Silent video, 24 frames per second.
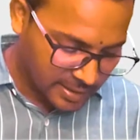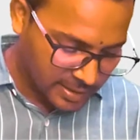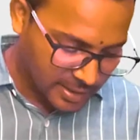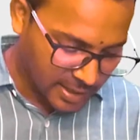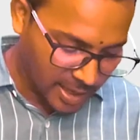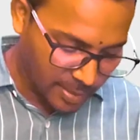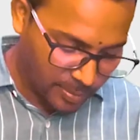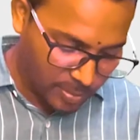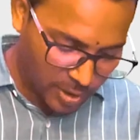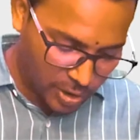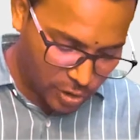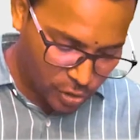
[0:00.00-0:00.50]

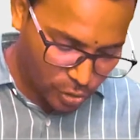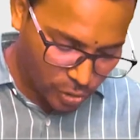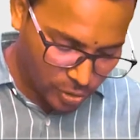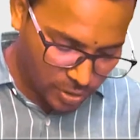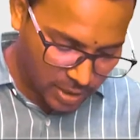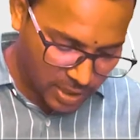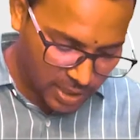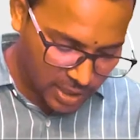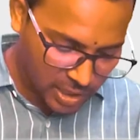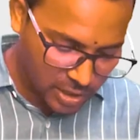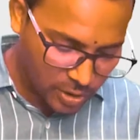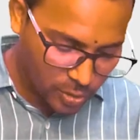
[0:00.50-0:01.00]

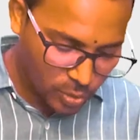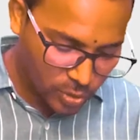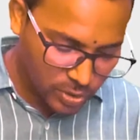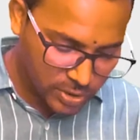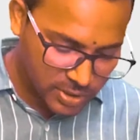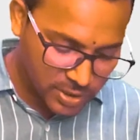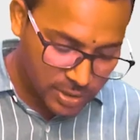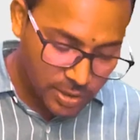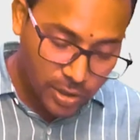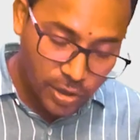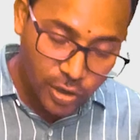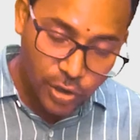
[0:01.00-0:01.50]
epitrochlear
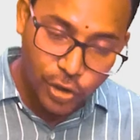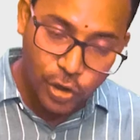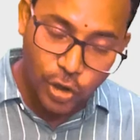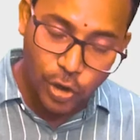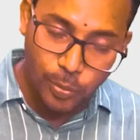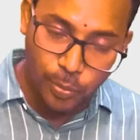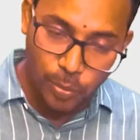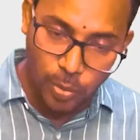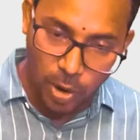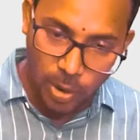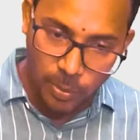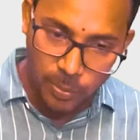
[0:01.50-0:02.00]
nodes, your
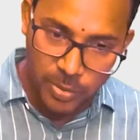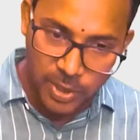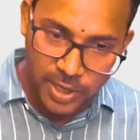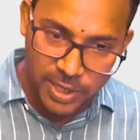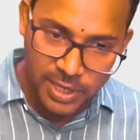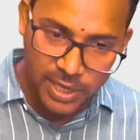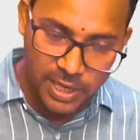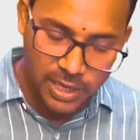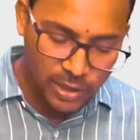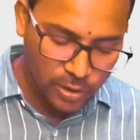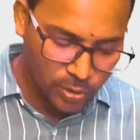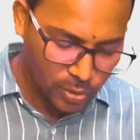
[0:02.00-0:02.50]

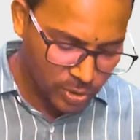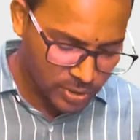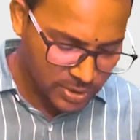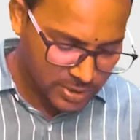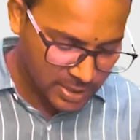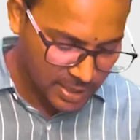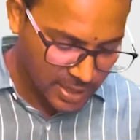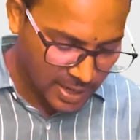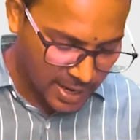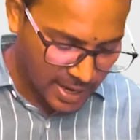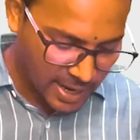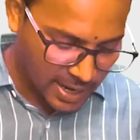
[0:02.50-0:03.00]
popliteal nodes,
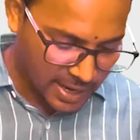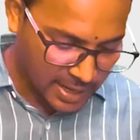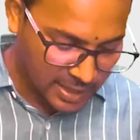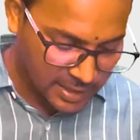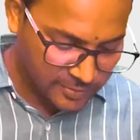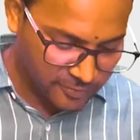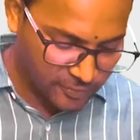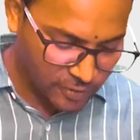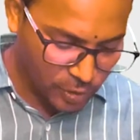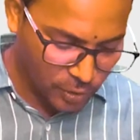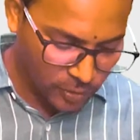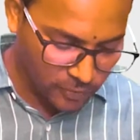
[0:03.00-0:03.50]
and
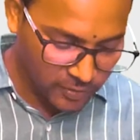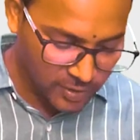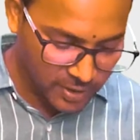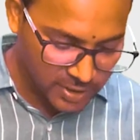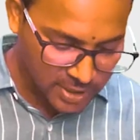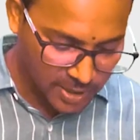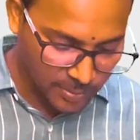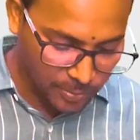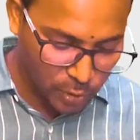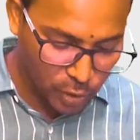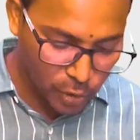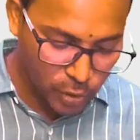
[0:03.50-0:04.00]
few of the
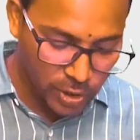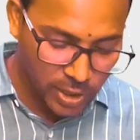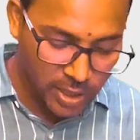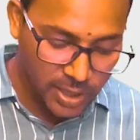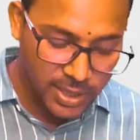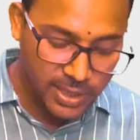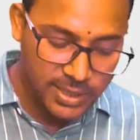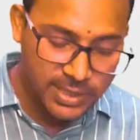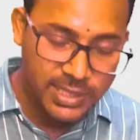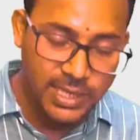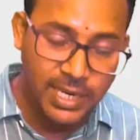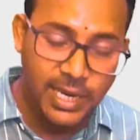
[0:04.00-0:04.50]

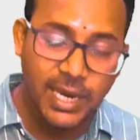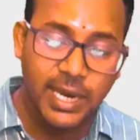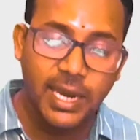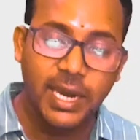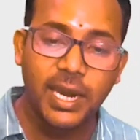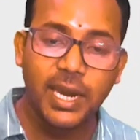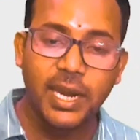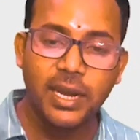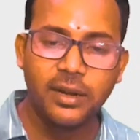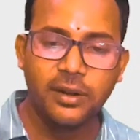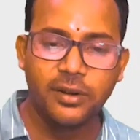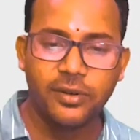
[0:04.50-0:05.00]
subcutaneous
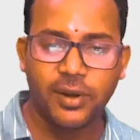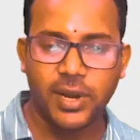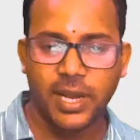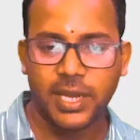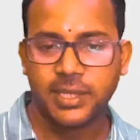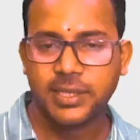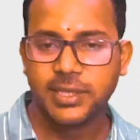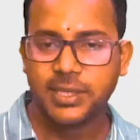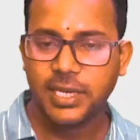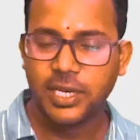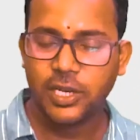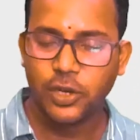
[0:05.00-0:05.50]

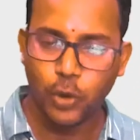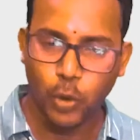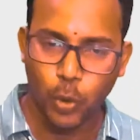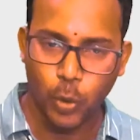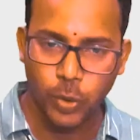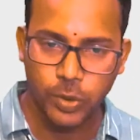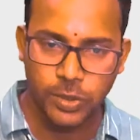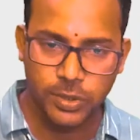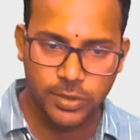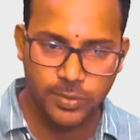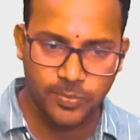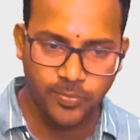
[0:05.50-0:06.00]
in-transit
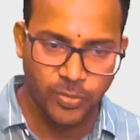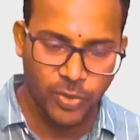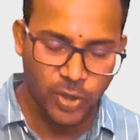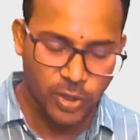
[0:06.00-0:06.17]
nodes.